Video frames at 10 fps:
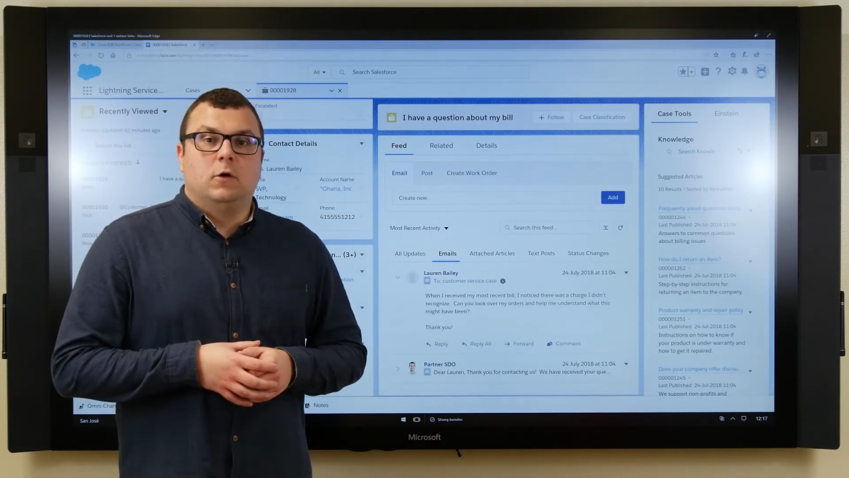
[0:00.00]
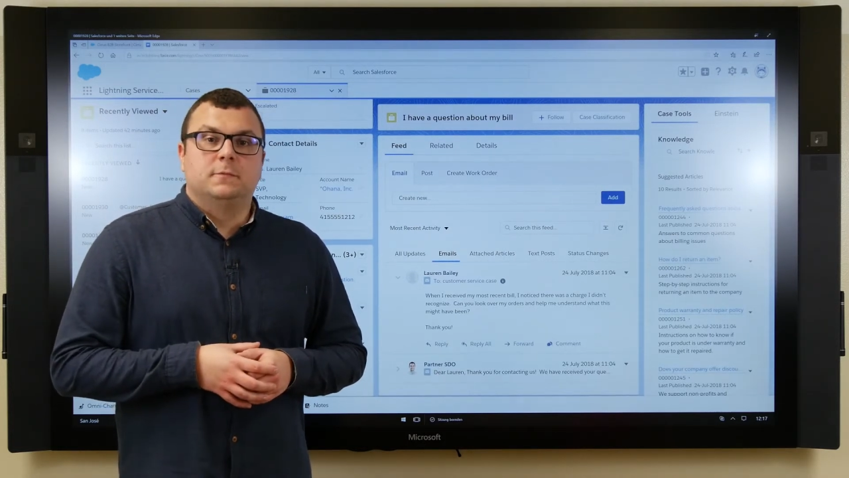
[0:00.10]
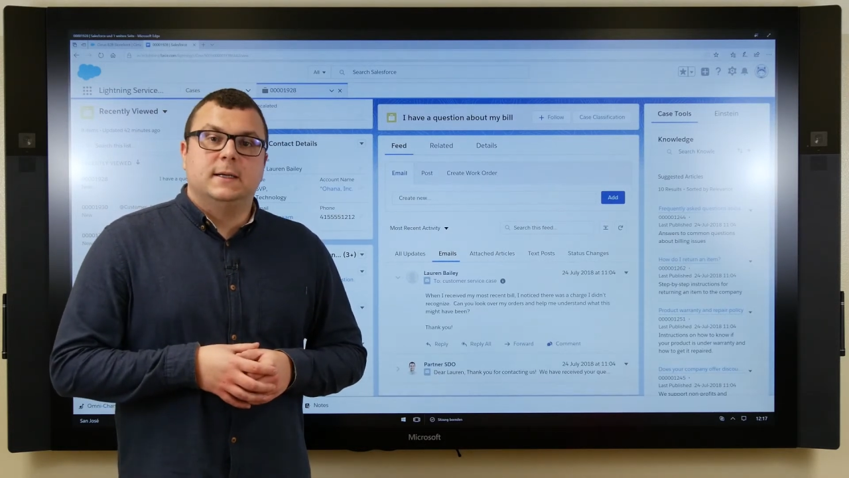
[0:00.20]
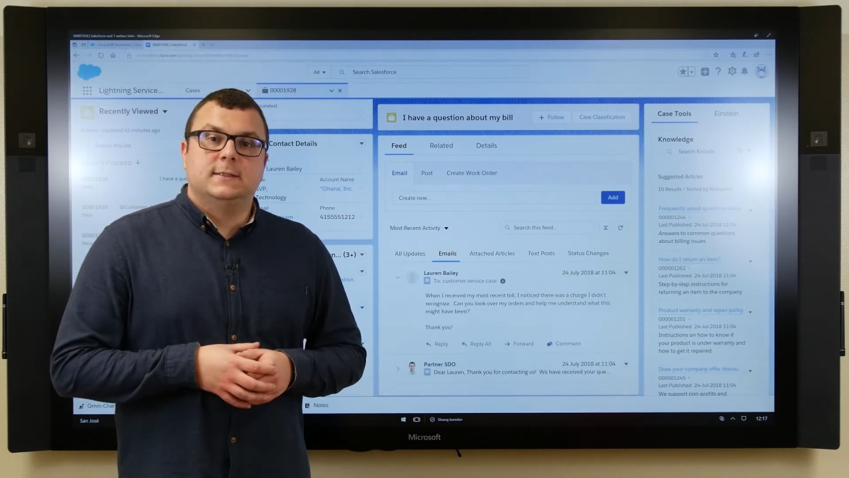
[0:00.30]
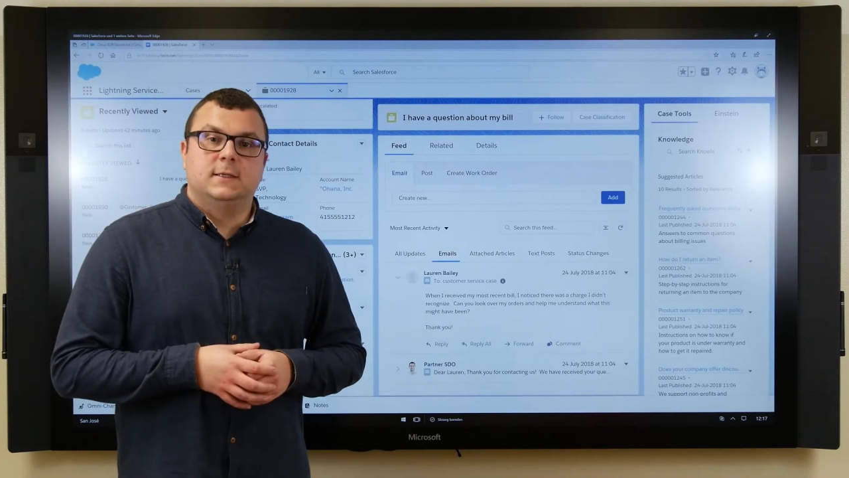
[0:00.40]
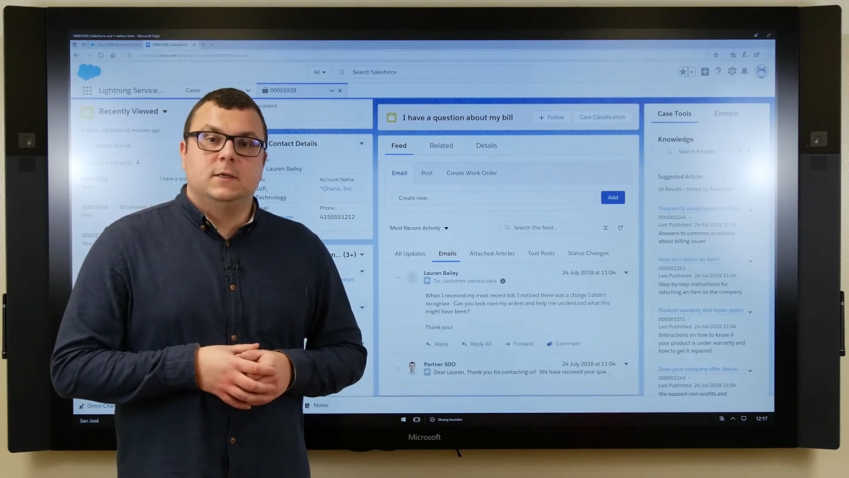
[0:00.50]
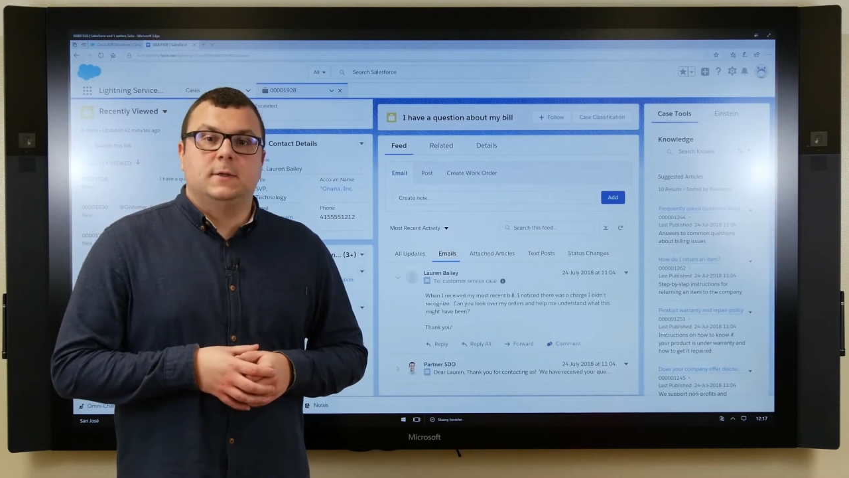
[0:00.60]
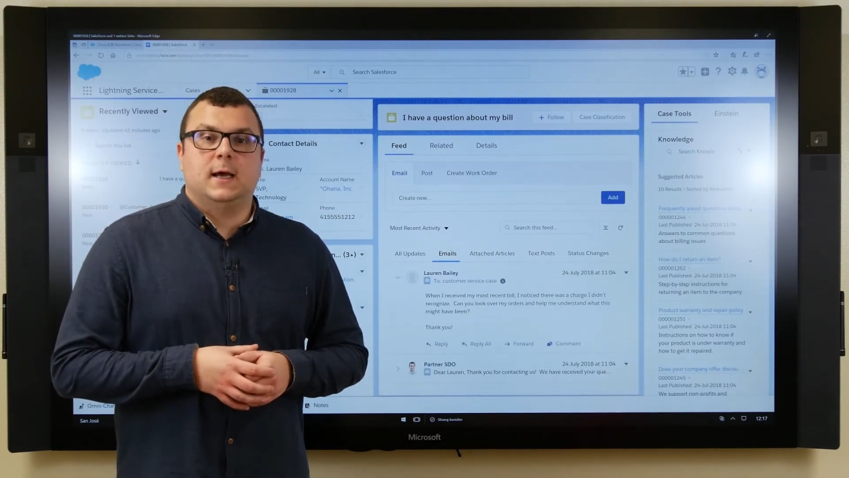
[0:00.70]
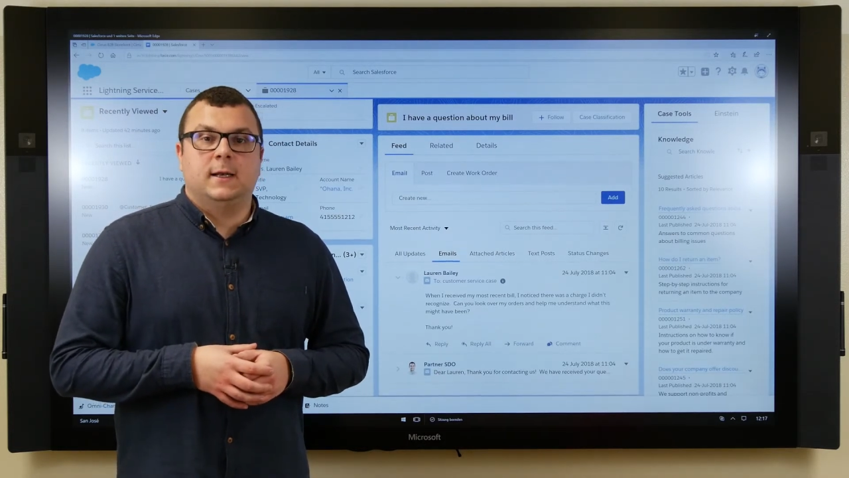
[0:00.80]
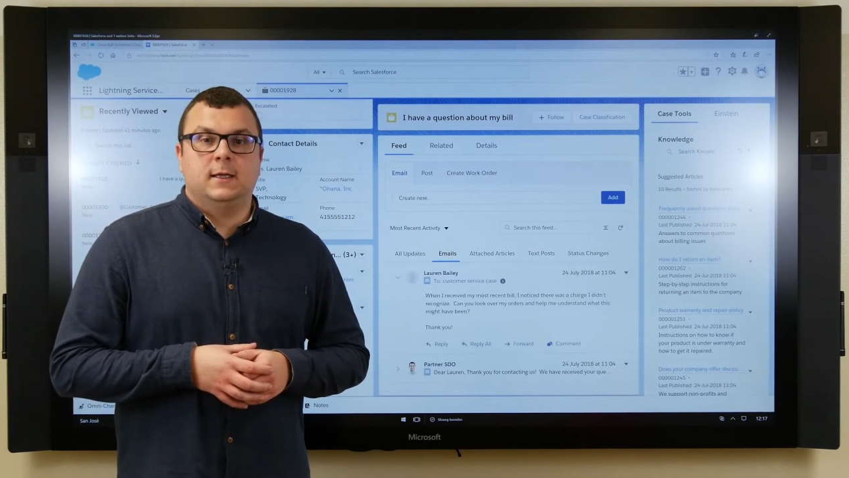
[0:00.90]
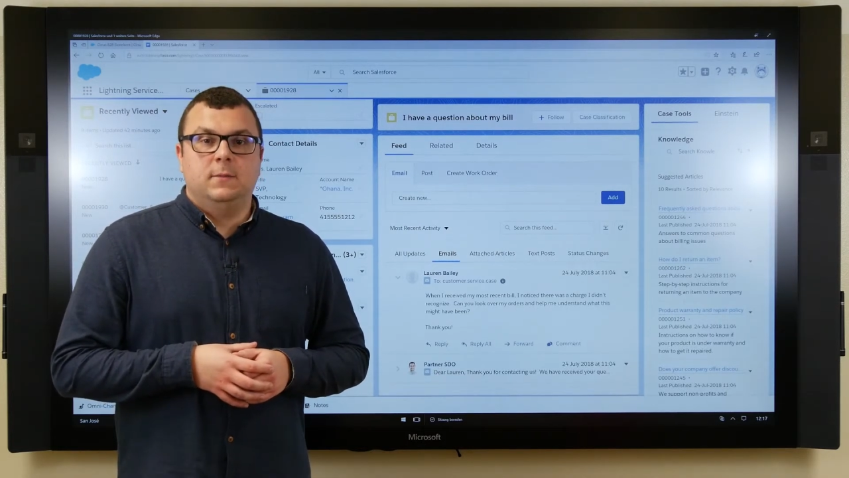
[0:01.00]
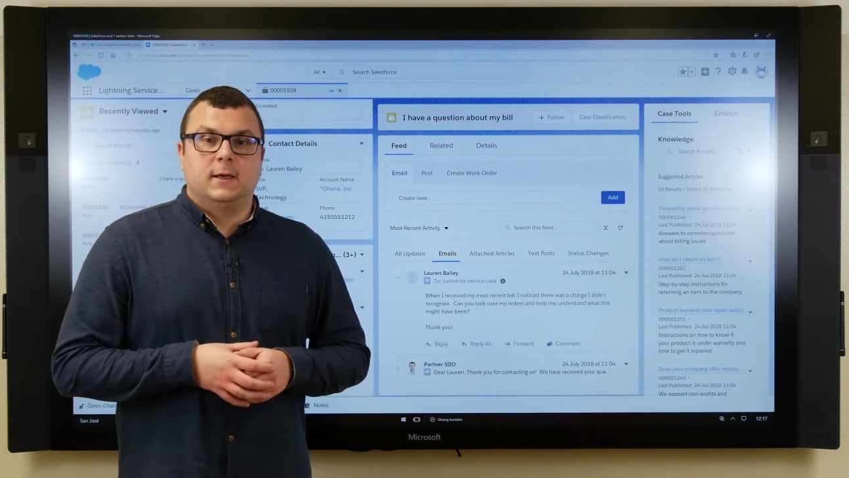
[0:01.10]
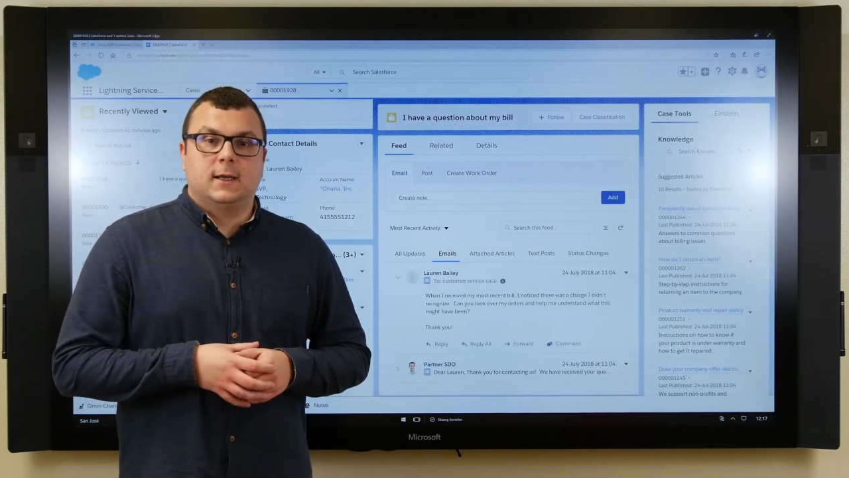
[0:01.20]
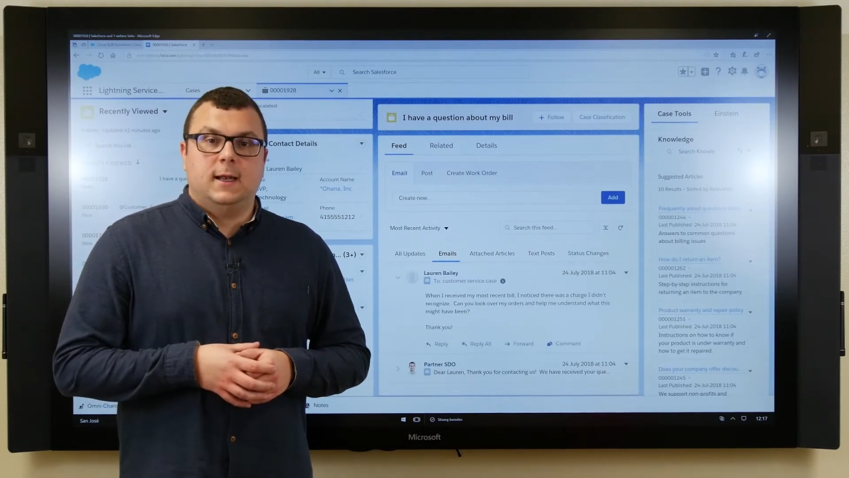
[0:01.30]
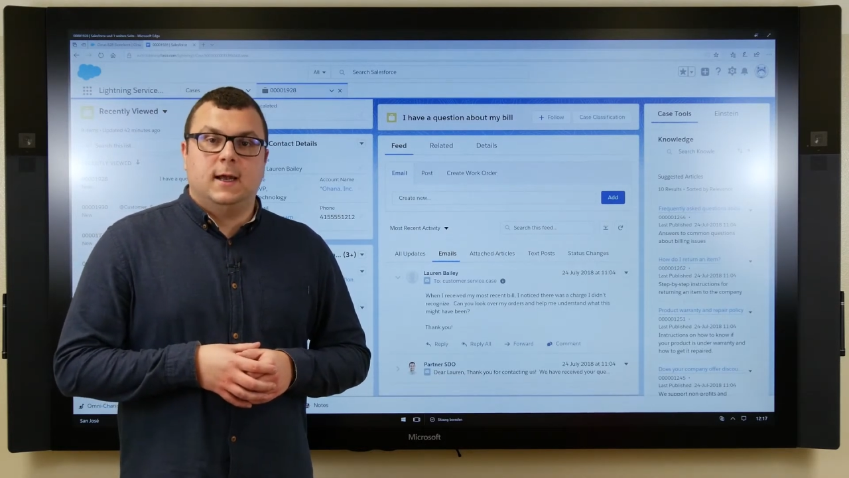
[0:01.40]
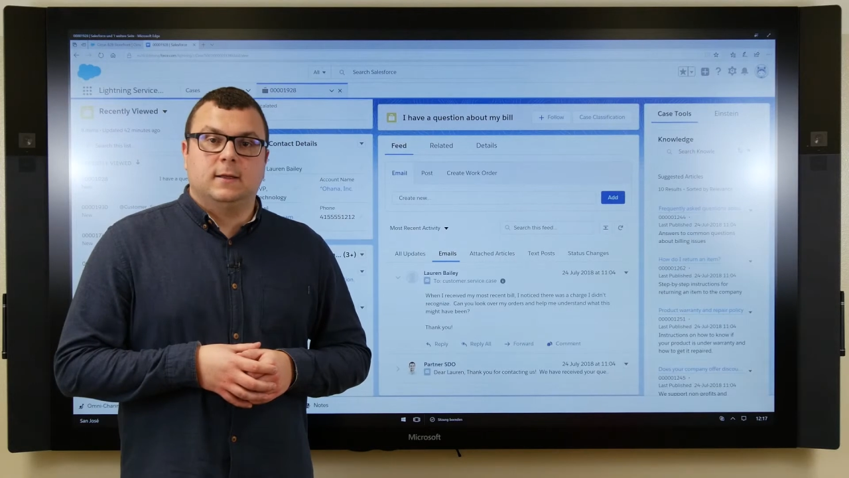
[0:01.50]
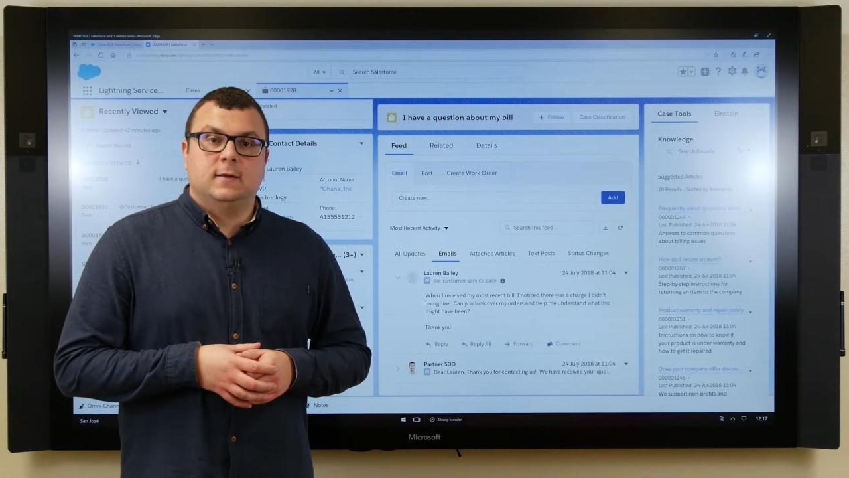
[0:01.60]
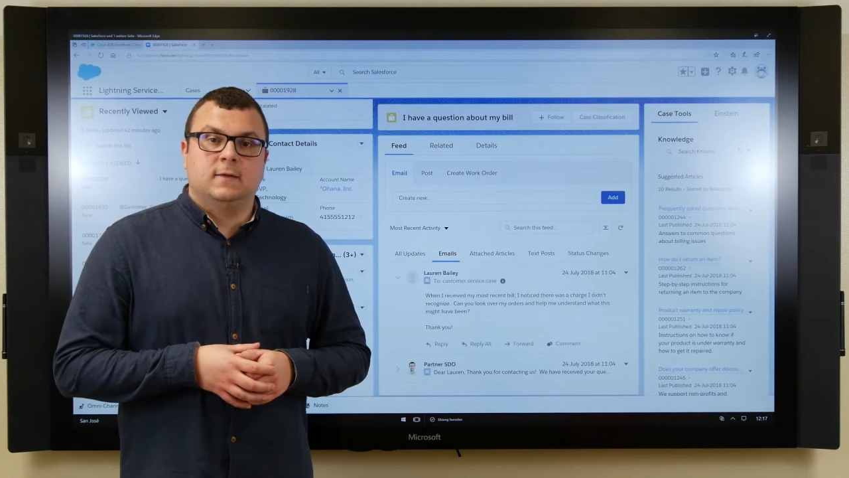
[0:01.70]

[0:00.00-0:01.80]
or a question isn't answered in the first